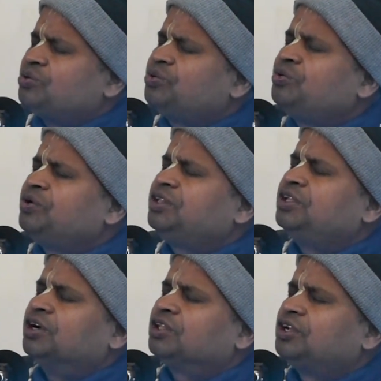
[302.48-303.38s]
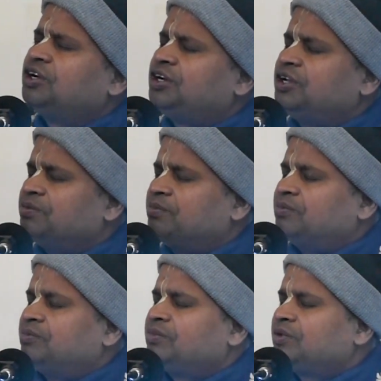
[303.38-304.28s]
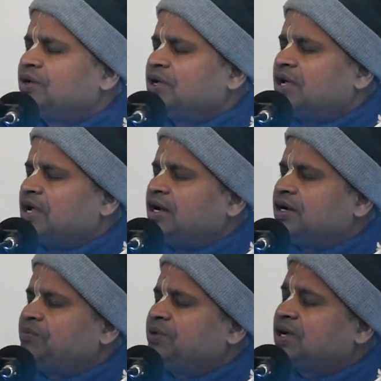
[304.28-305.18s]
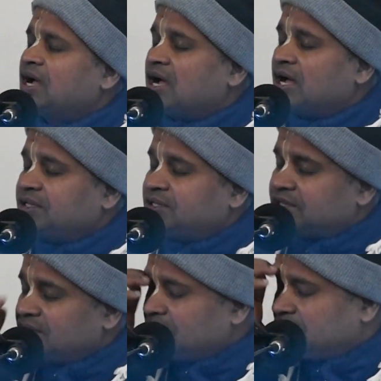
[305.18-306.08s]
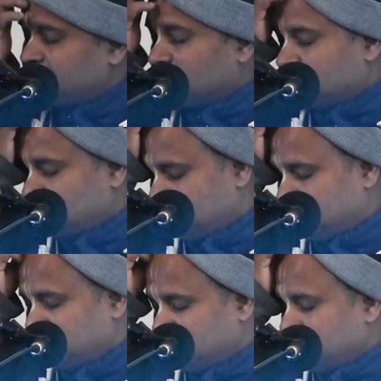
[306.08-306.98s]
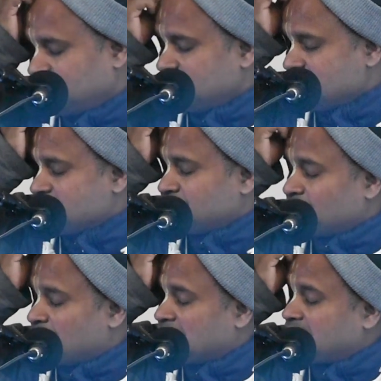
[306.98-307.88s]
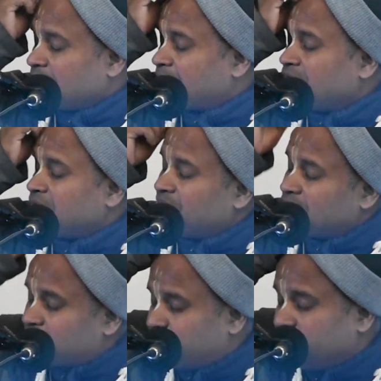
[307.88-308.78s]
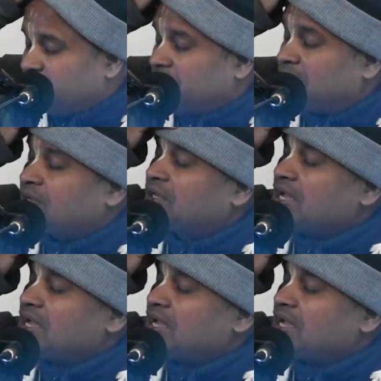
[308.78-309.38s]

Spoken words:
who is the authority. And because he is the authority, so whatever he will speak,